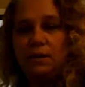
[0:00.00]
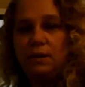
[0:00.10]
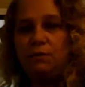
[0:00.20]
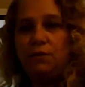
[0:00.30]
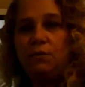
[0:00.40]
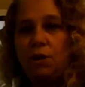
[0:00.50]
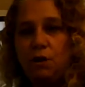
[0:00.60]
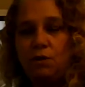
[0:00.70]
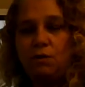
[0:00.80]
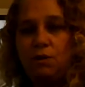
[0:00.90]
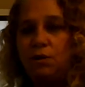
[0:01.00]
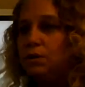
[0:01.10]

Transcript: If you know